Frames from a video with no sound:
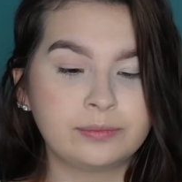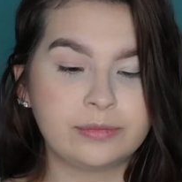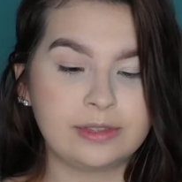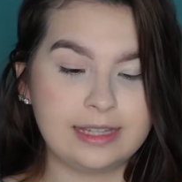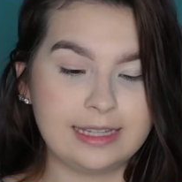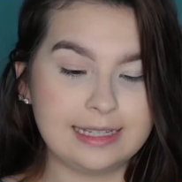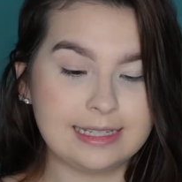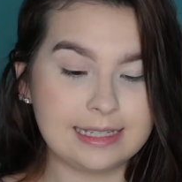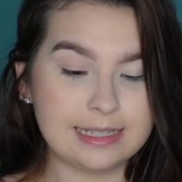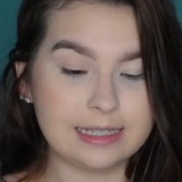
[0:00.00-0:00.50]

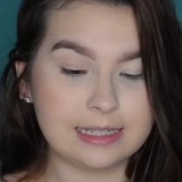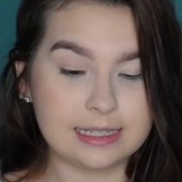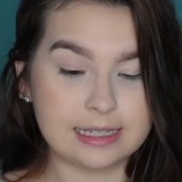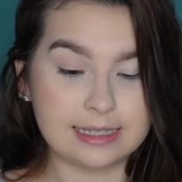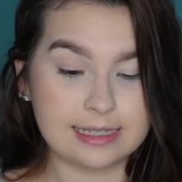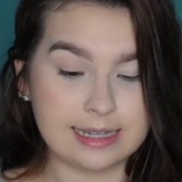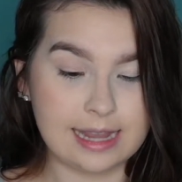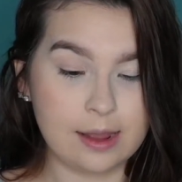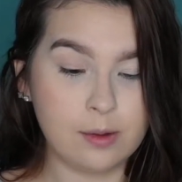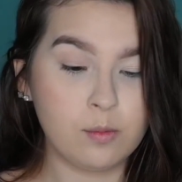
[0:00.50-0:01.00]
This is the
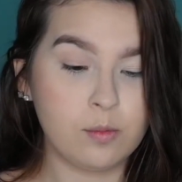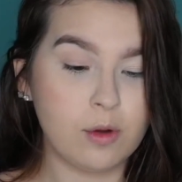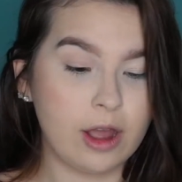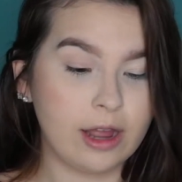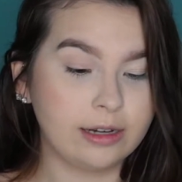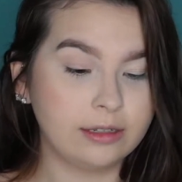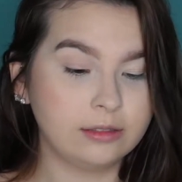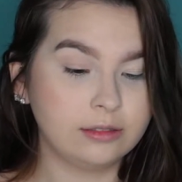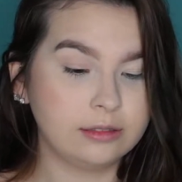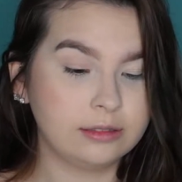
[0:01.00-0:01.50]
same
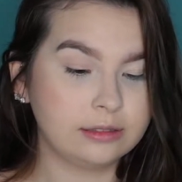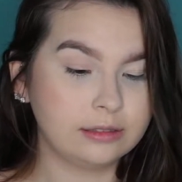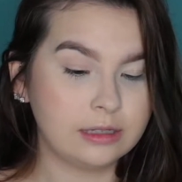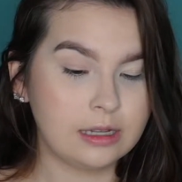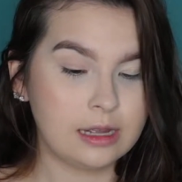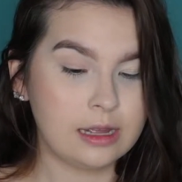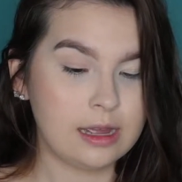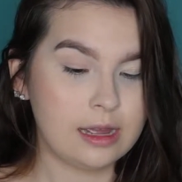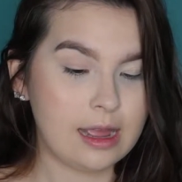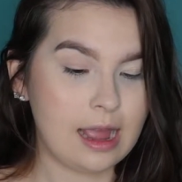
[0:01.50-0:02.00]
one.
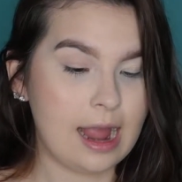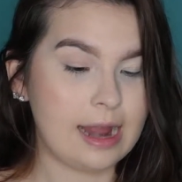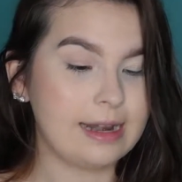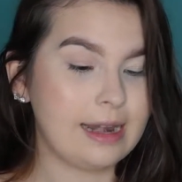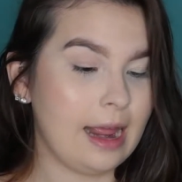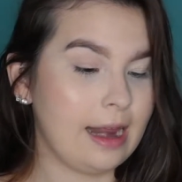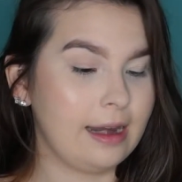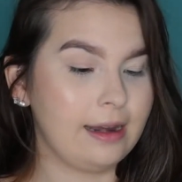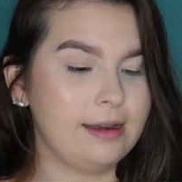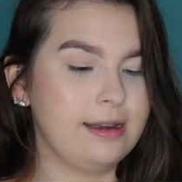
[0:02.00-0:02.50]

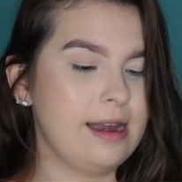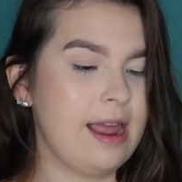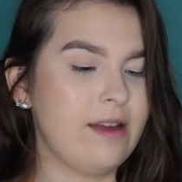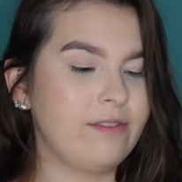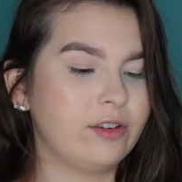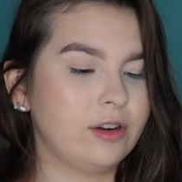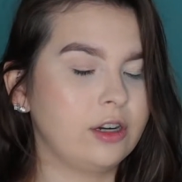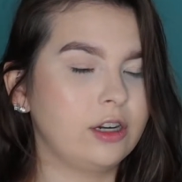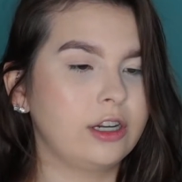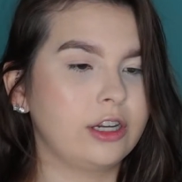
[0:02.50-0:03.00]
And
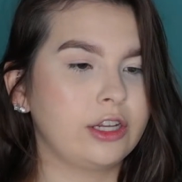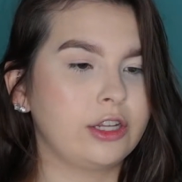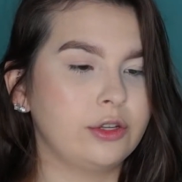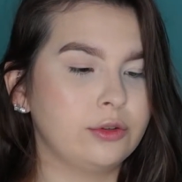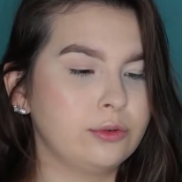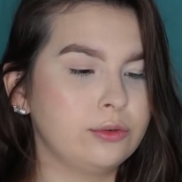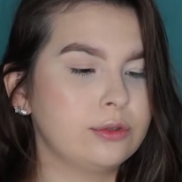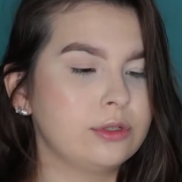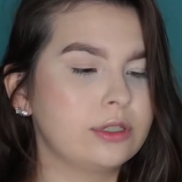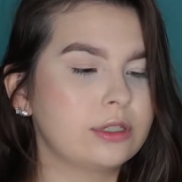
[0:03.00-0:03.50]
never
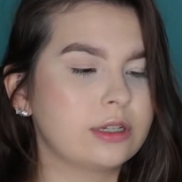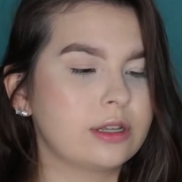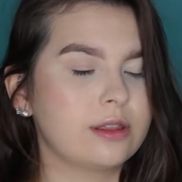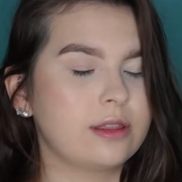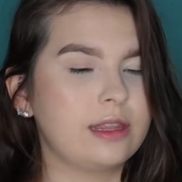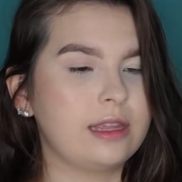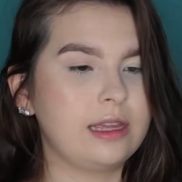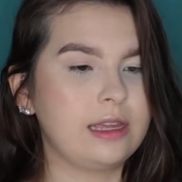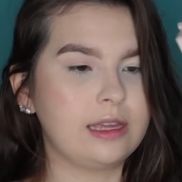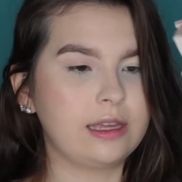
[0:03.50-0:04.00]
used
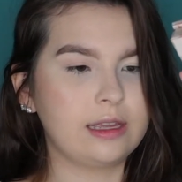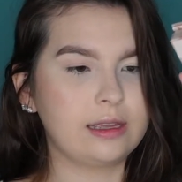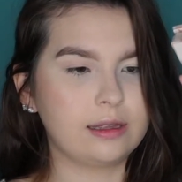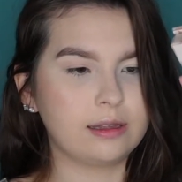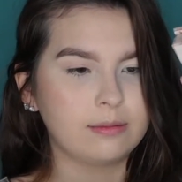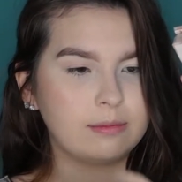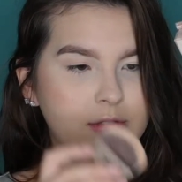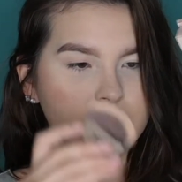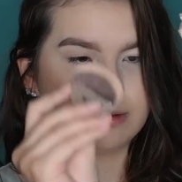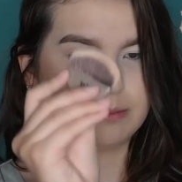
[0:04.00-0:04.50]
the
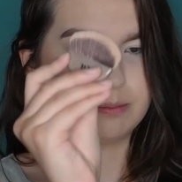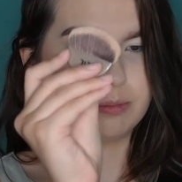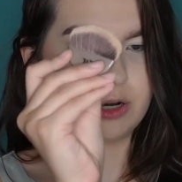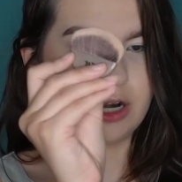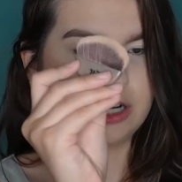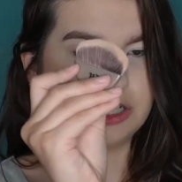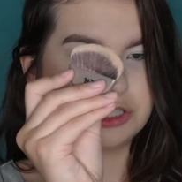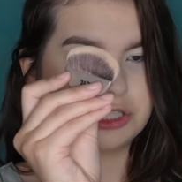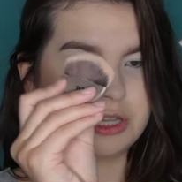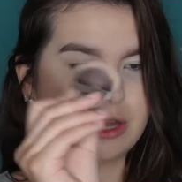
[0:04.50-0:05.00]

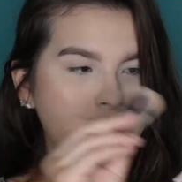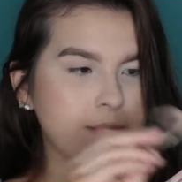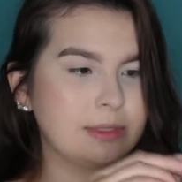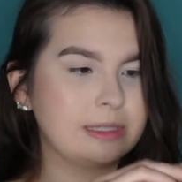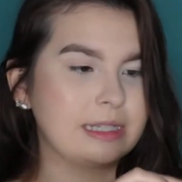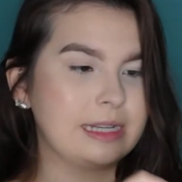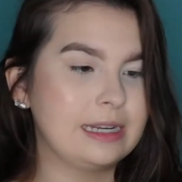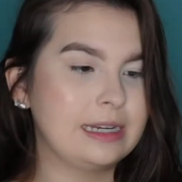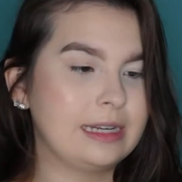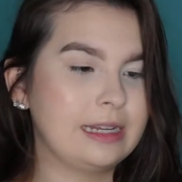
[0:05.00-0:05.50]
brush that
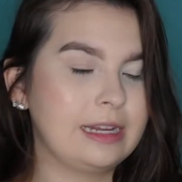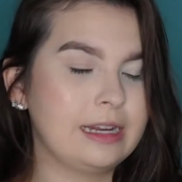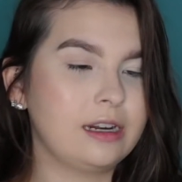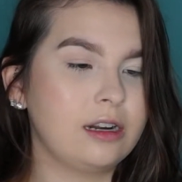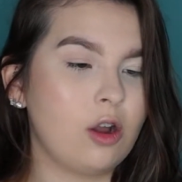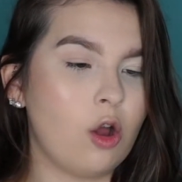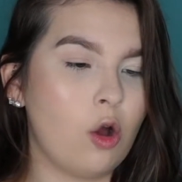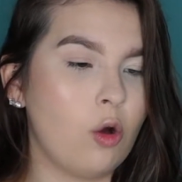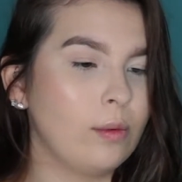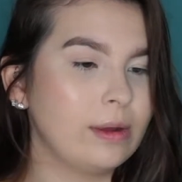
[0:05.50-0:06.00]
was in
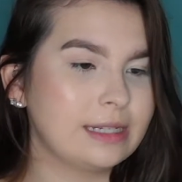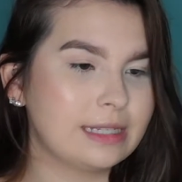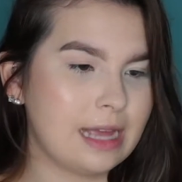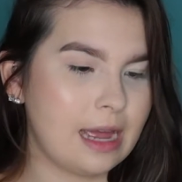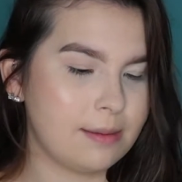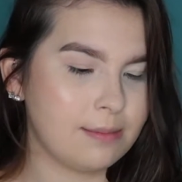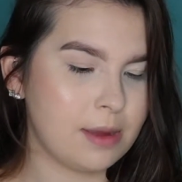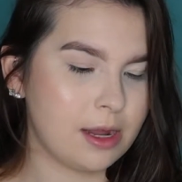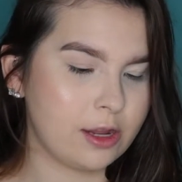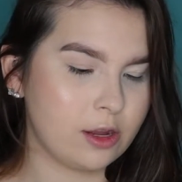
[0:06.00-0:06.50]
here, always
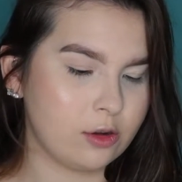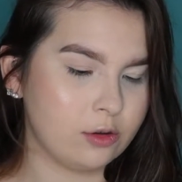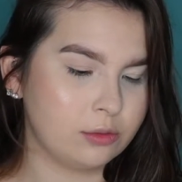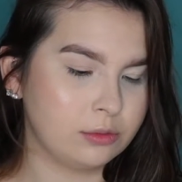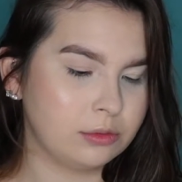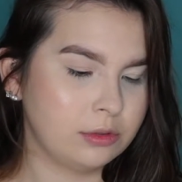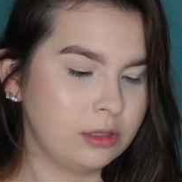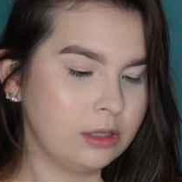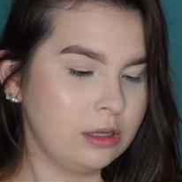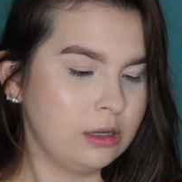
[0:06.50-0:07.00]
had my
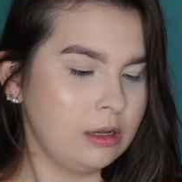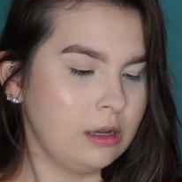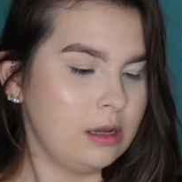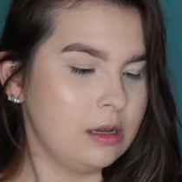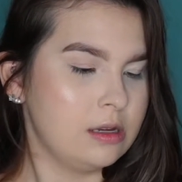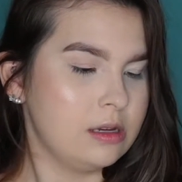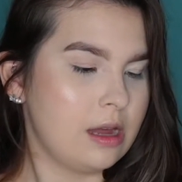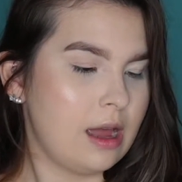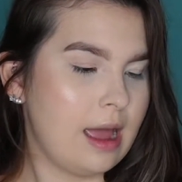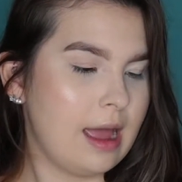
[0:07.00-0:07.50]

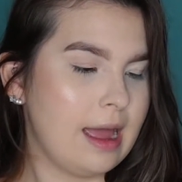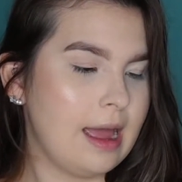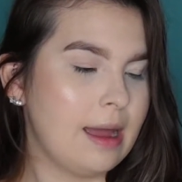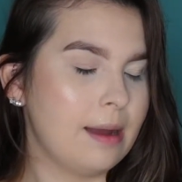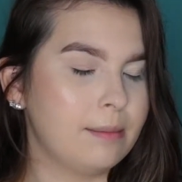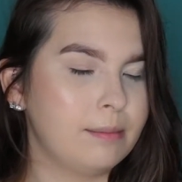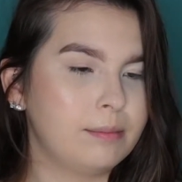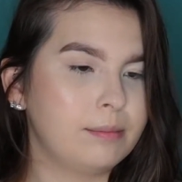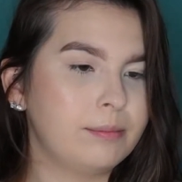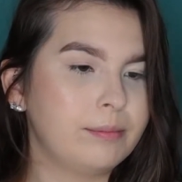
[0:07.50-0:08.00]

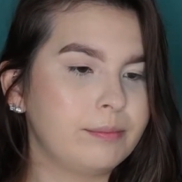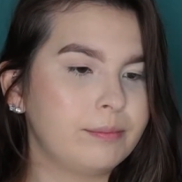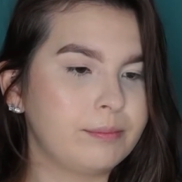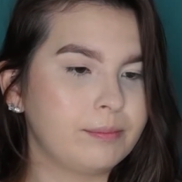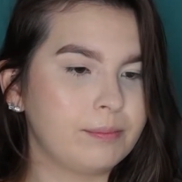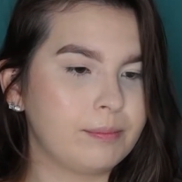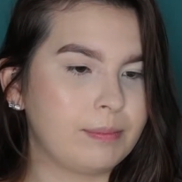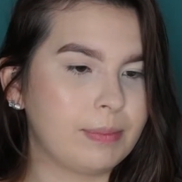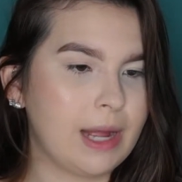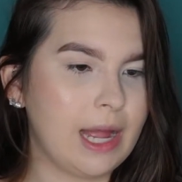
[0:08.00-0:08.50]
own,
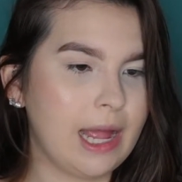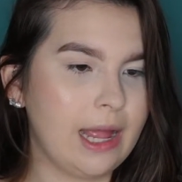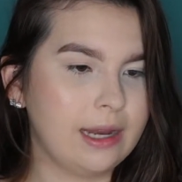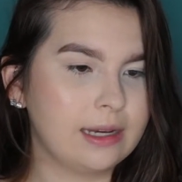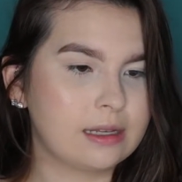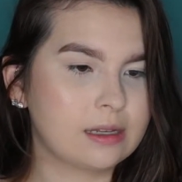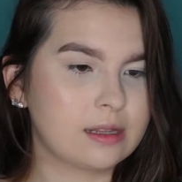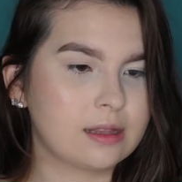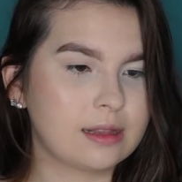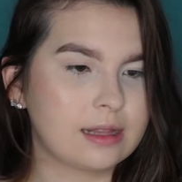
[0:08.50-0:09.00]
but
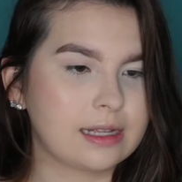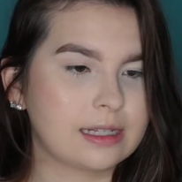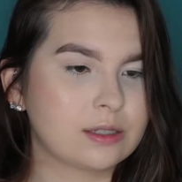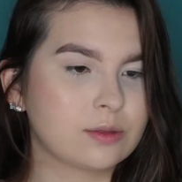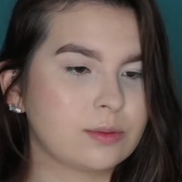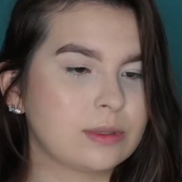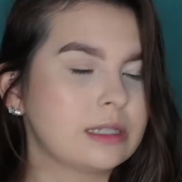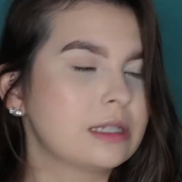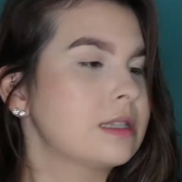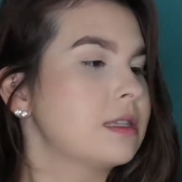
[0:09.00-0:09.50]
this
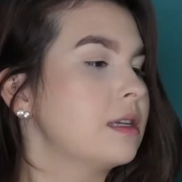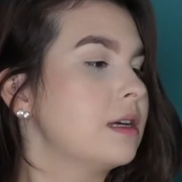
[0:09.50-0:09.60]
was